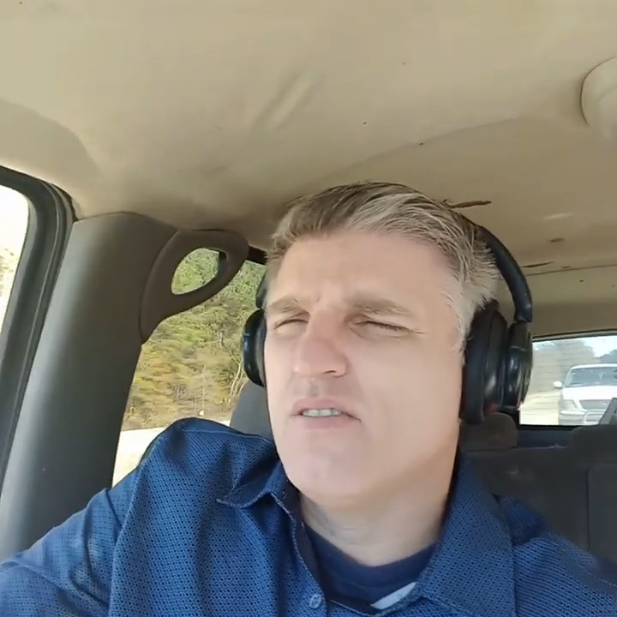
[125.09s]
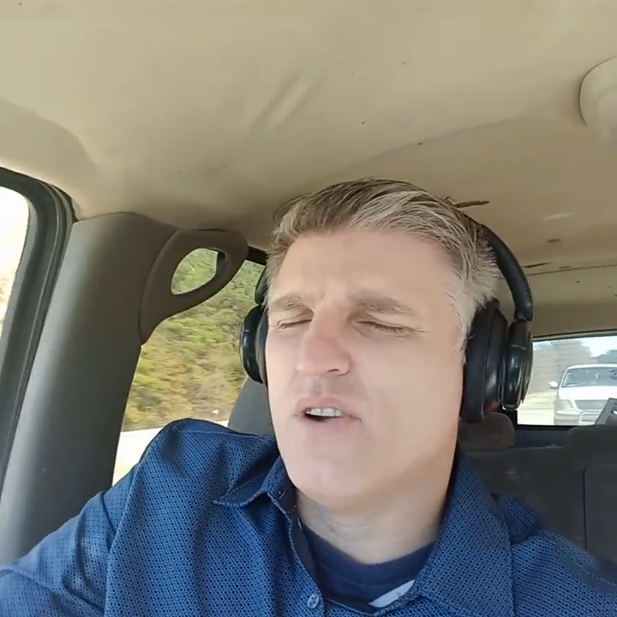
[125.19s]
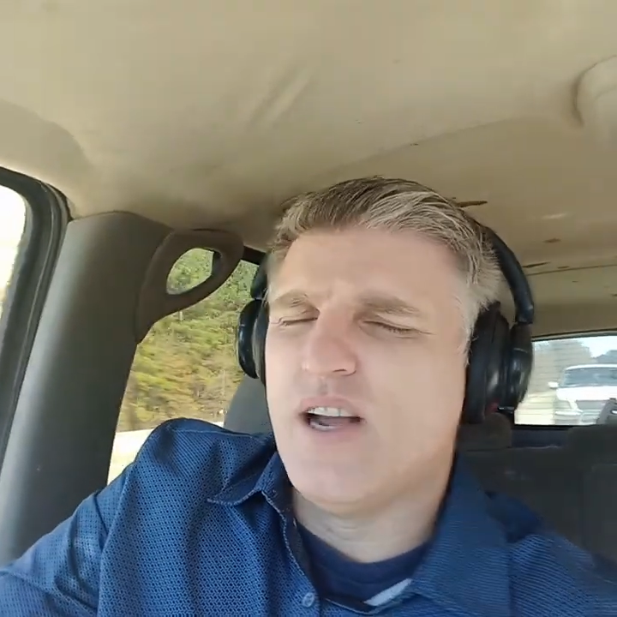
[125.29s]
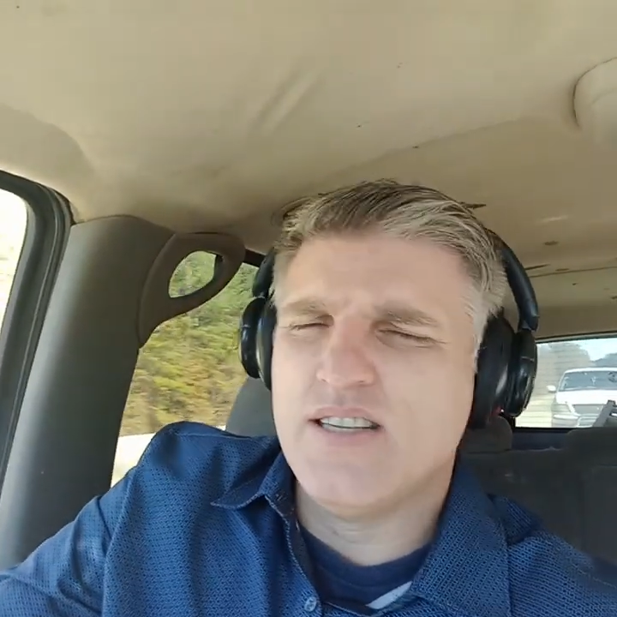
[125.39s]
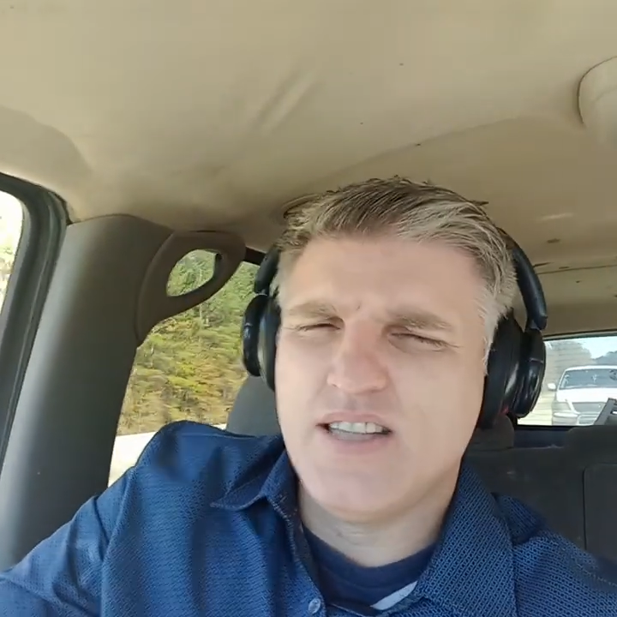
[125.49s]

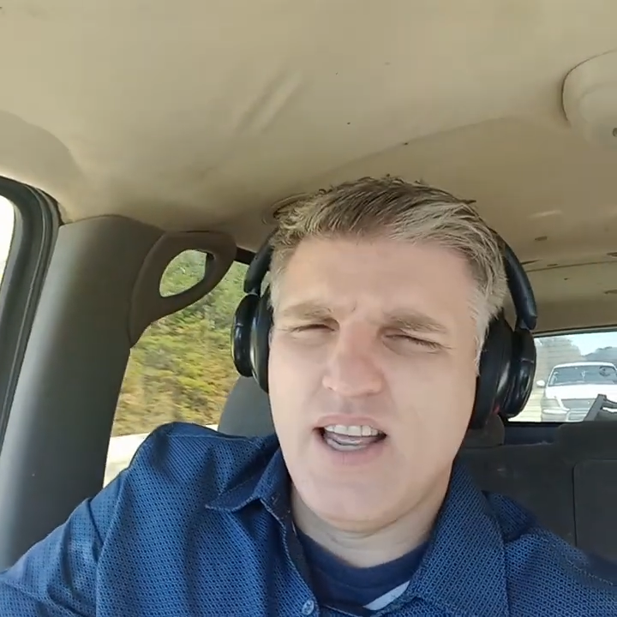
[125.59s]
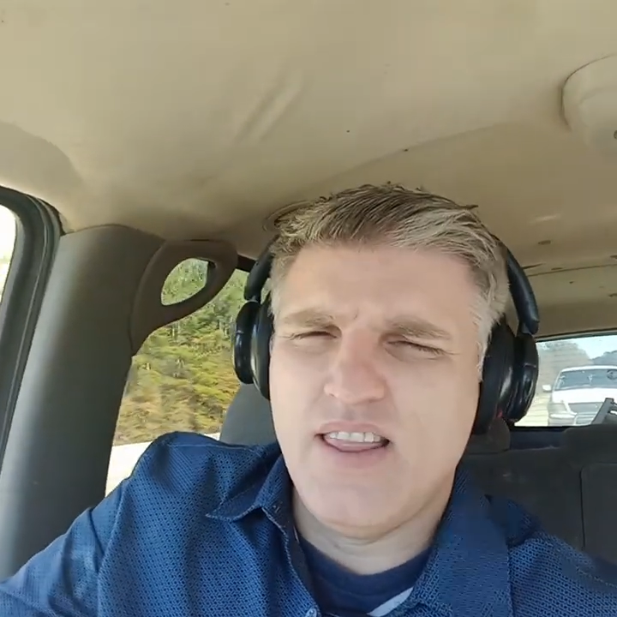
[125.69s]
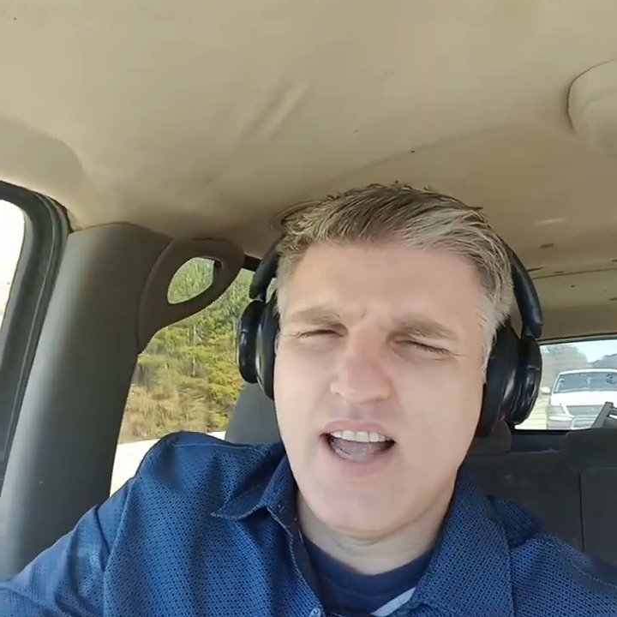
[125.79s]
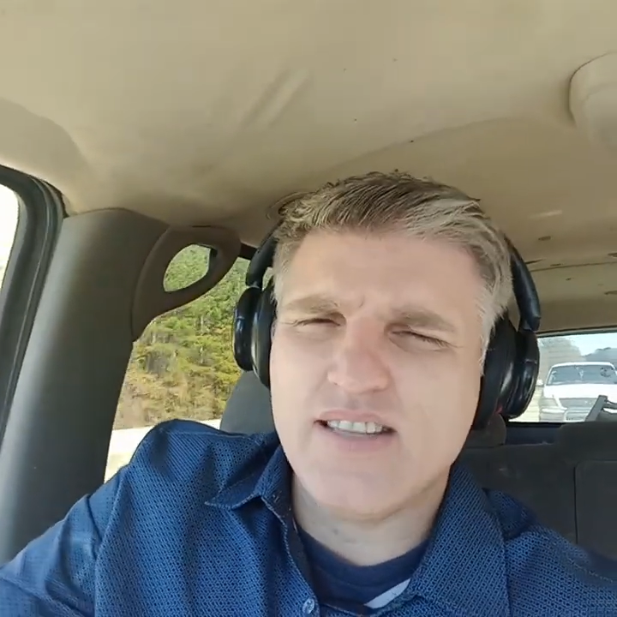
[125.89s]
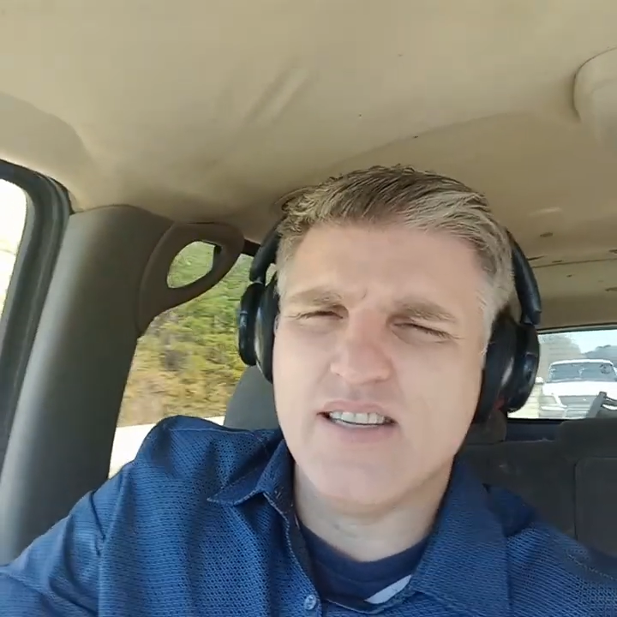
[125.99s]
Try
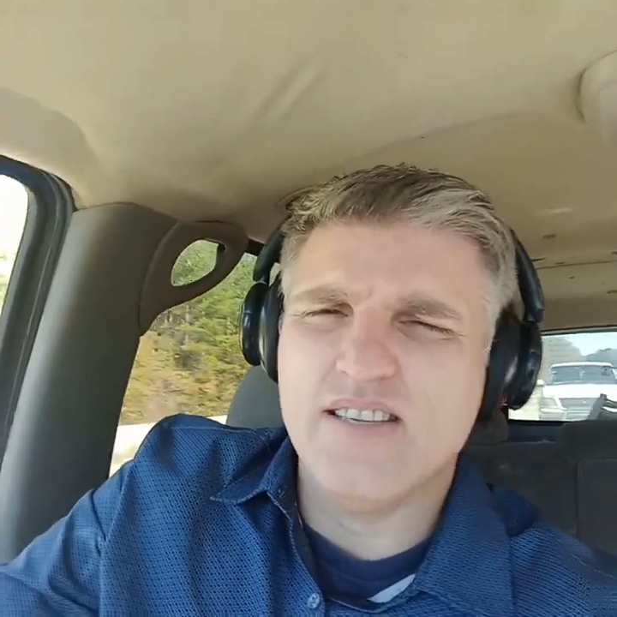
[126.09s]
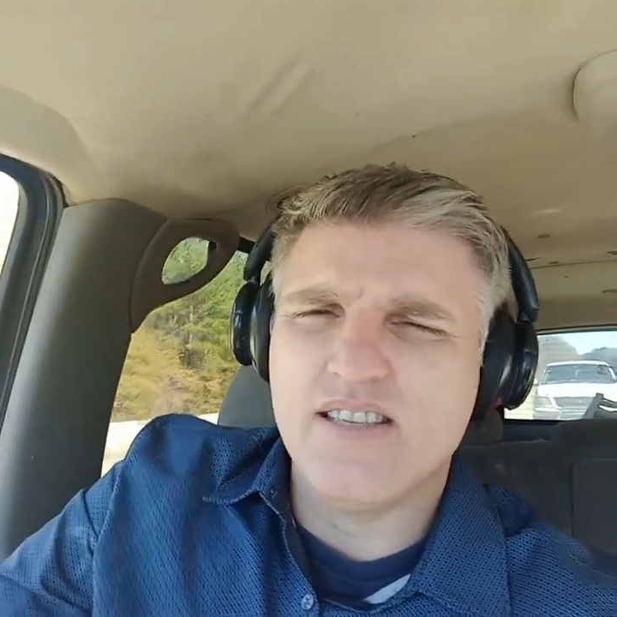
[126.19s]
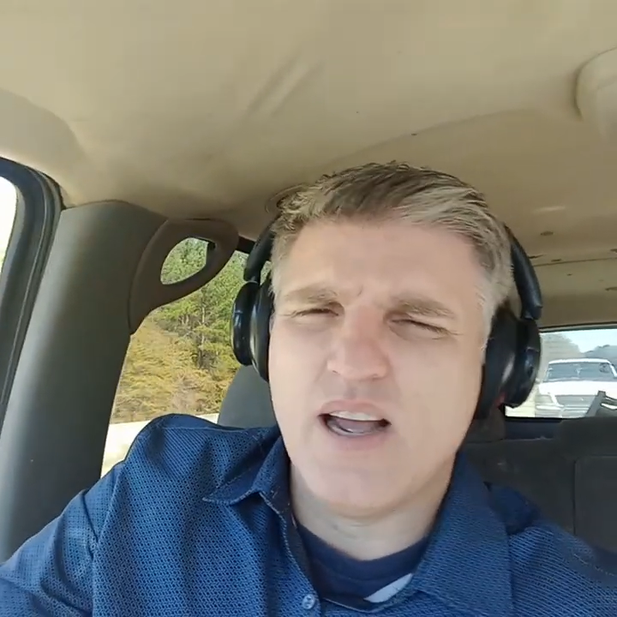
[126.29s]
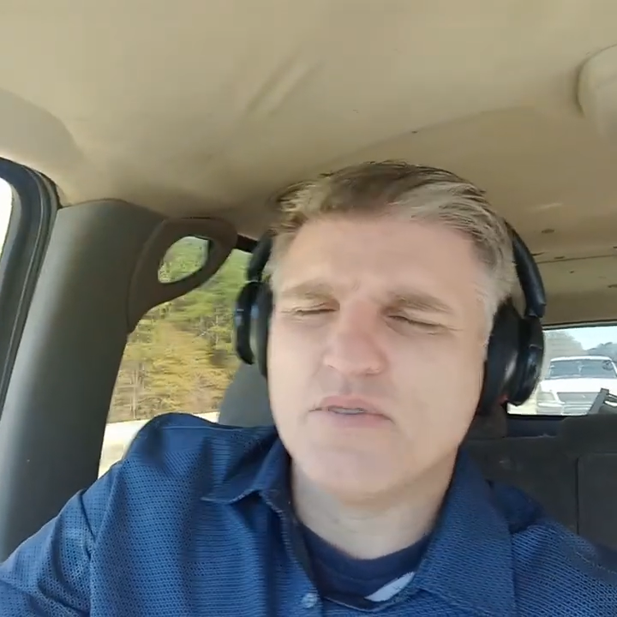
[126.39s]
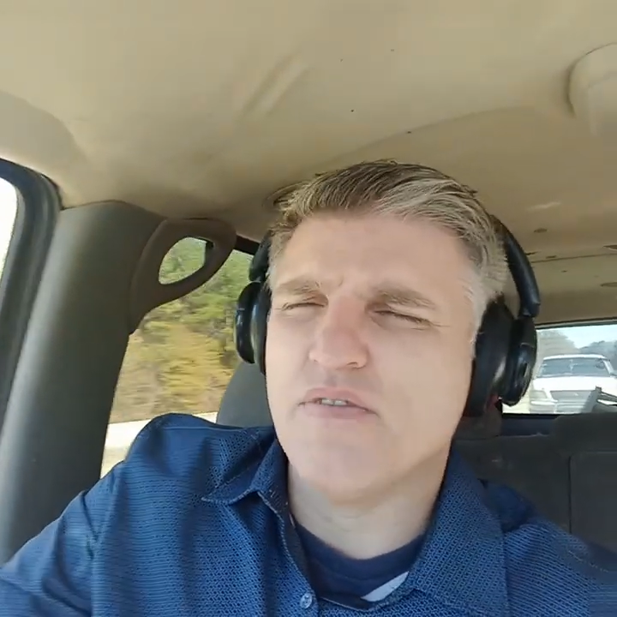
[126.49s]
saying that 10
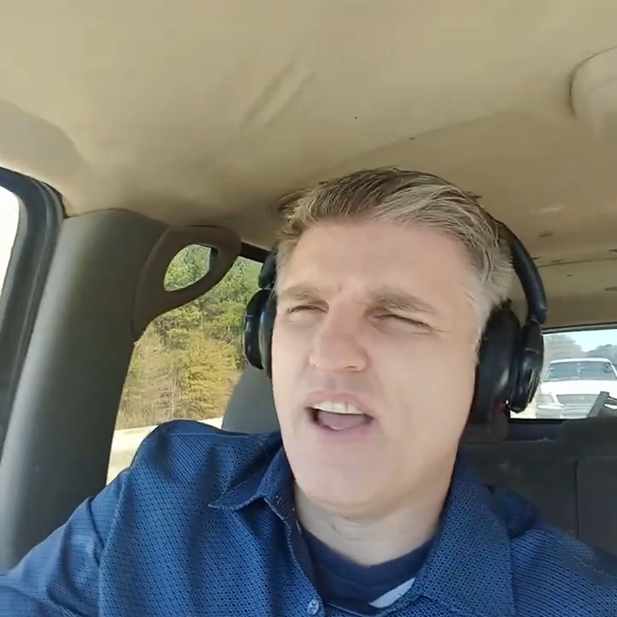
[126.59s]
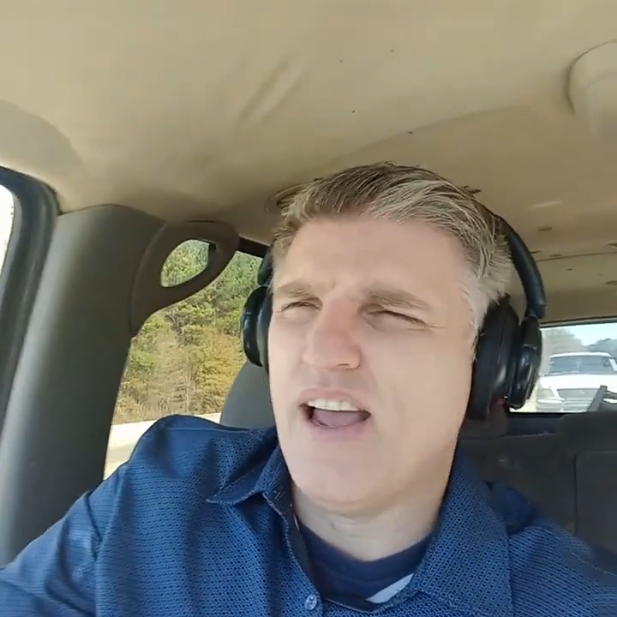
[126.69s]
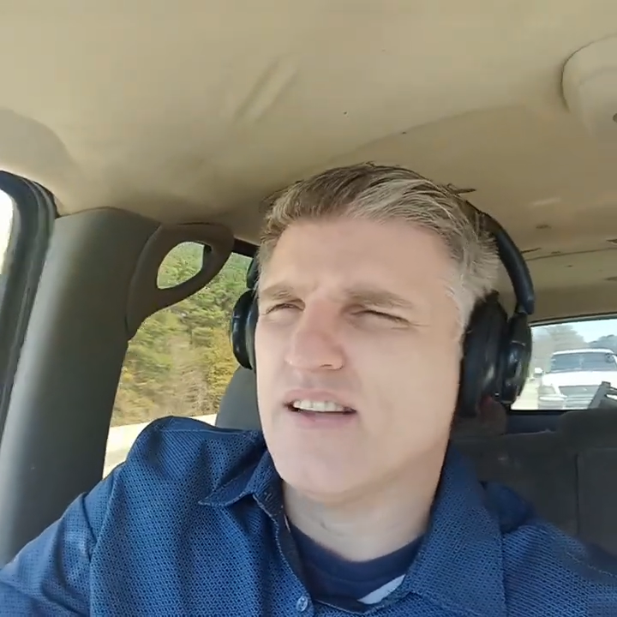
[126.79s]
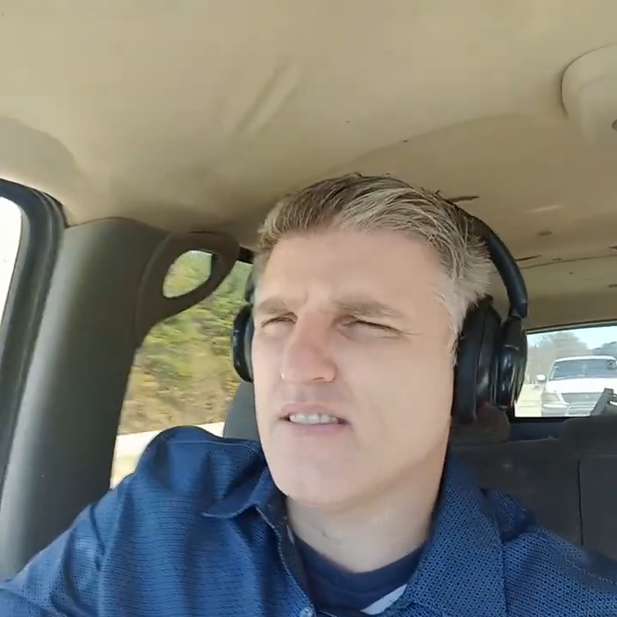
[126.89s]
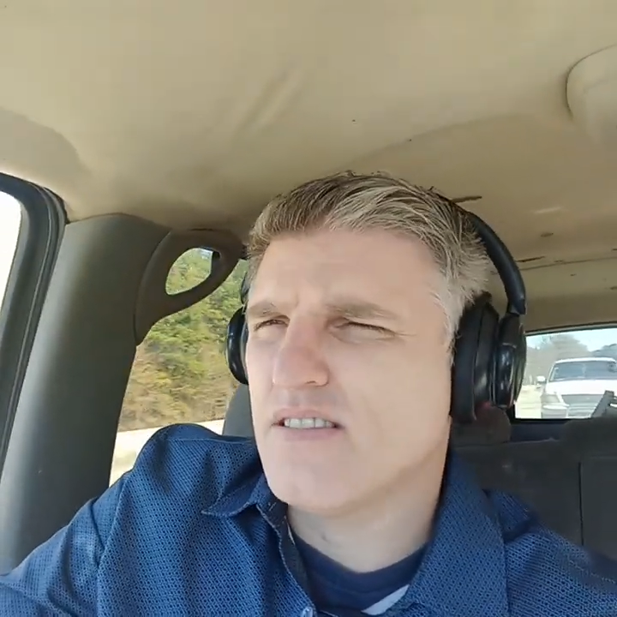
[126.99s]
times
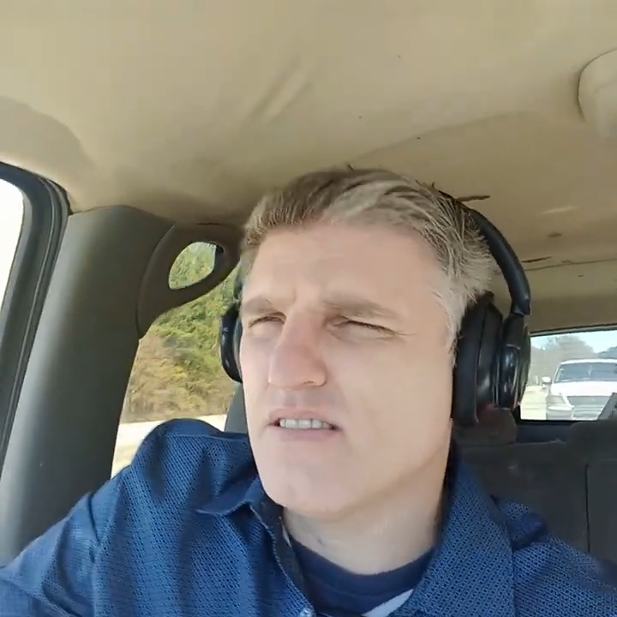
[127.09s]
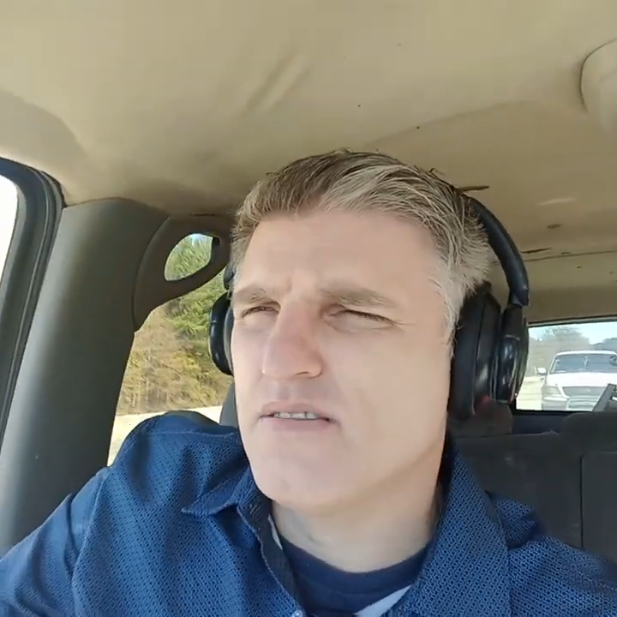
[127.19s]
fast.